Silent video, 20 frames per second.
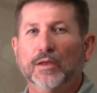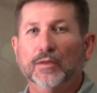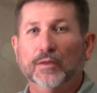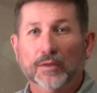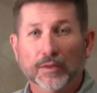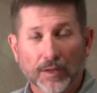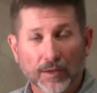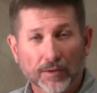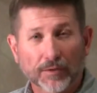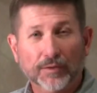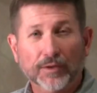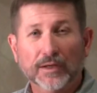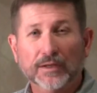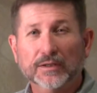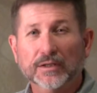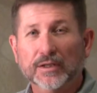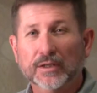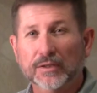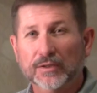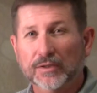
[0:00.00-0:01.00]
Another thing
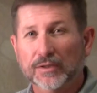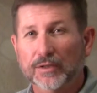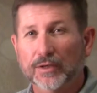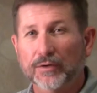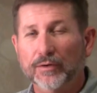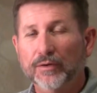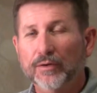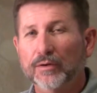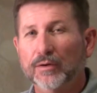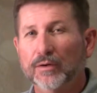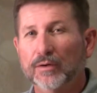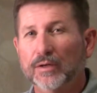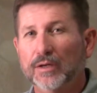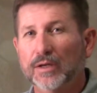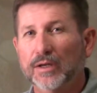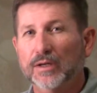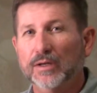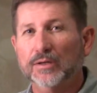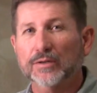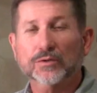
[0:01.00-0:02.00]
to consider
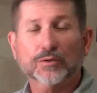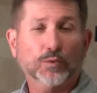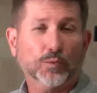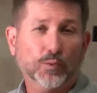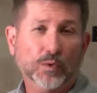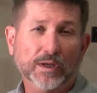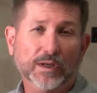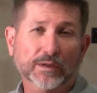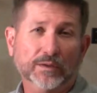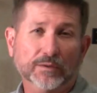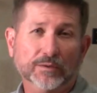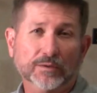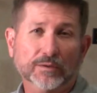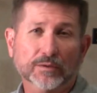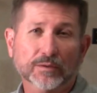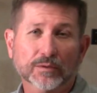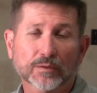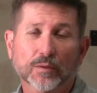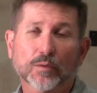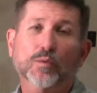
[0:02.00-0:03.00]
is the
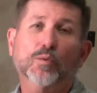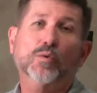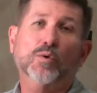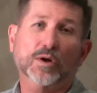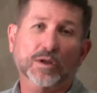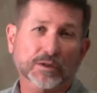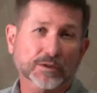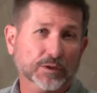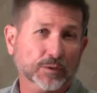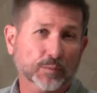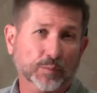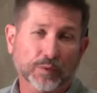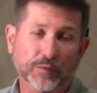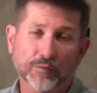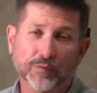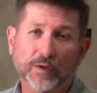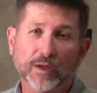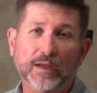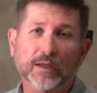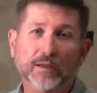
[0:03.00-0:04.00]
winds. What is the
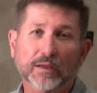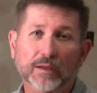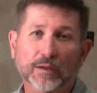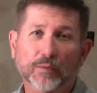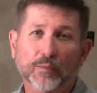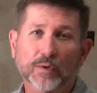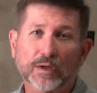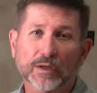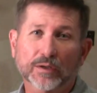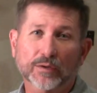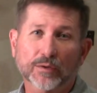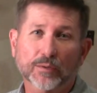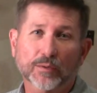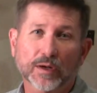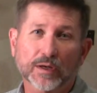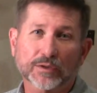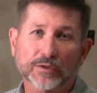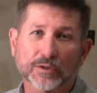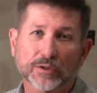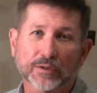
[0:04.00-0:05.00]
prevailing wind
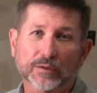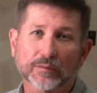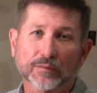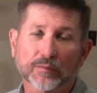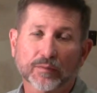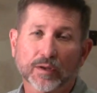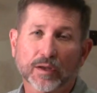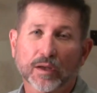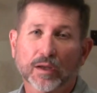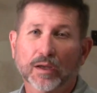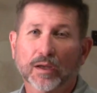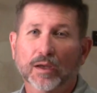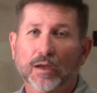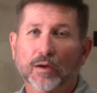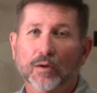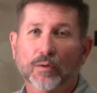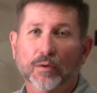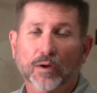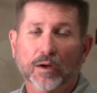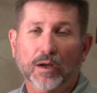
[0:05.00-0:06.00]
direction?
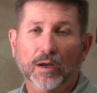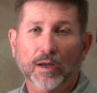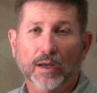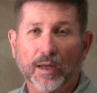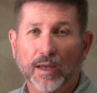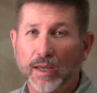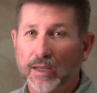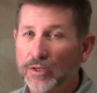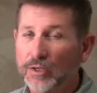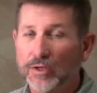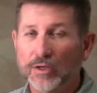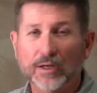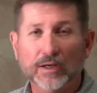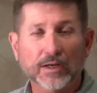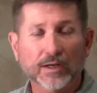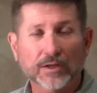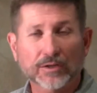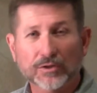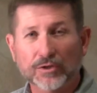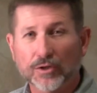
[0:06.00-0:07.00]
And you need to
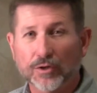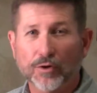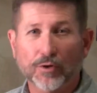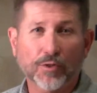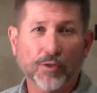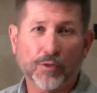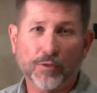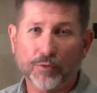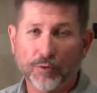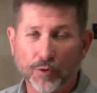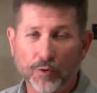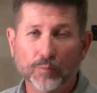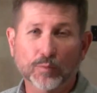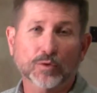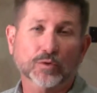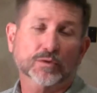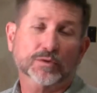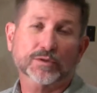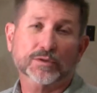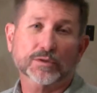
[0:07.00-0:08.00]
consider the
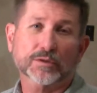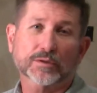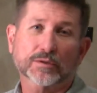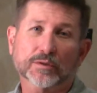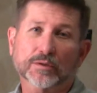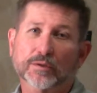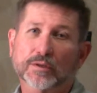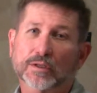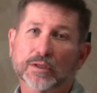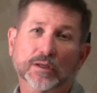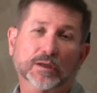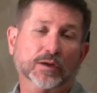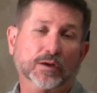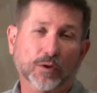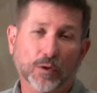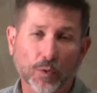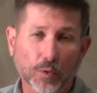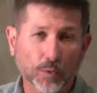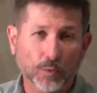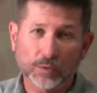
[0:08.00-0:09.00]
thermals, the
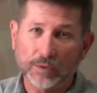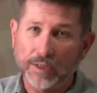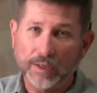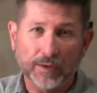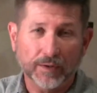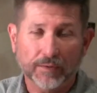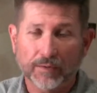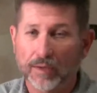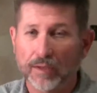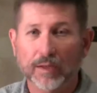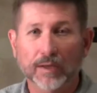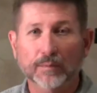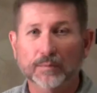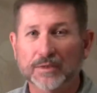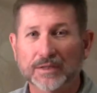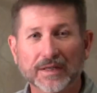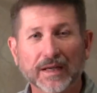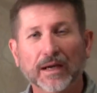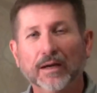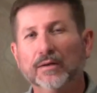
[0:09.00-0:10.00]
cold air that
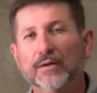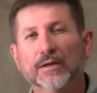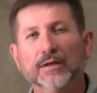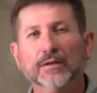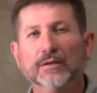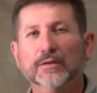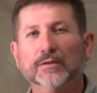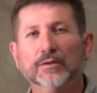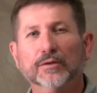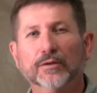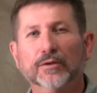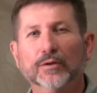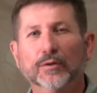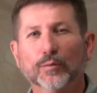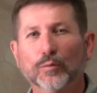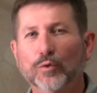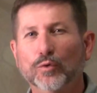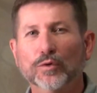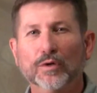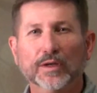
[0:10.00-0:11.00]
comes downhill during the
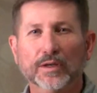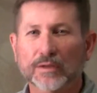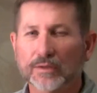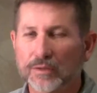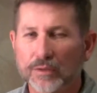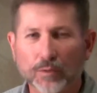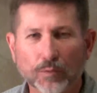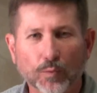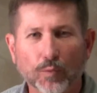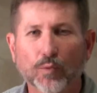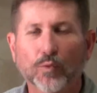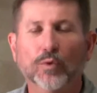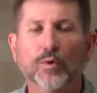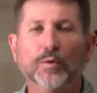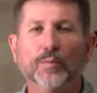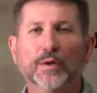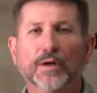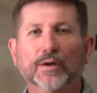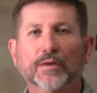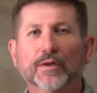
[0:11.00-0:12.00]
mornings and the
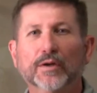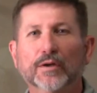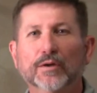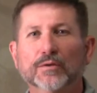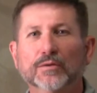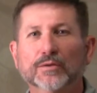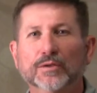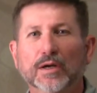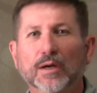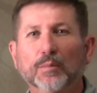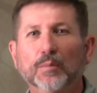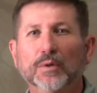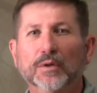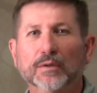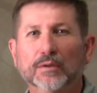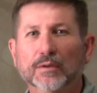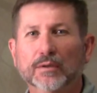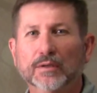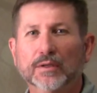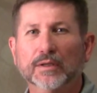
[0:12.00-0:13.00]
warm air that goes
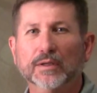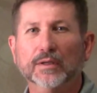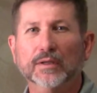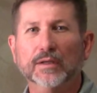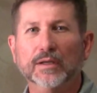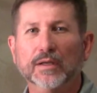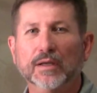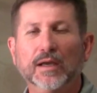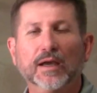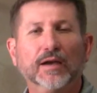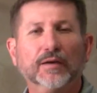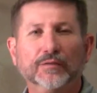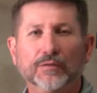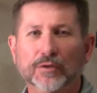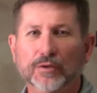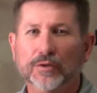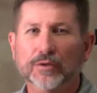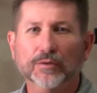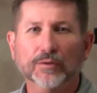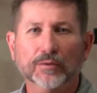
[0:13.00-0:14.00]
uphill in the
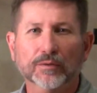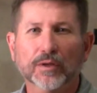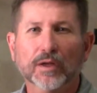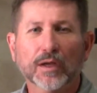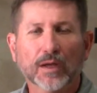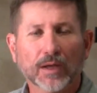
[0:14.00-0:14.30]
afternoon.